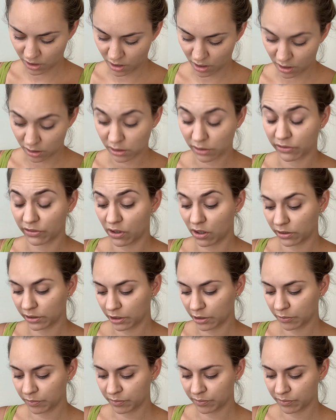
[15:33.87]
the
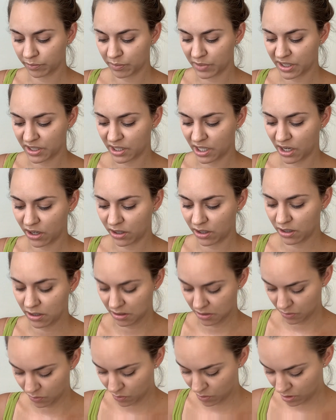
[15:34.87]
Volume mascara,
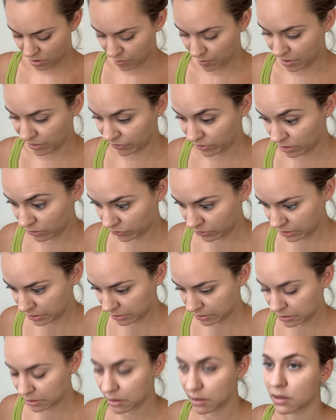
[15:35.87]
one of my
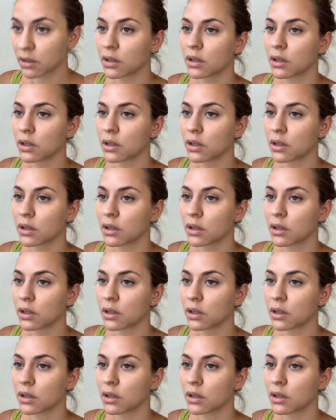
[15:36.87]
favorites.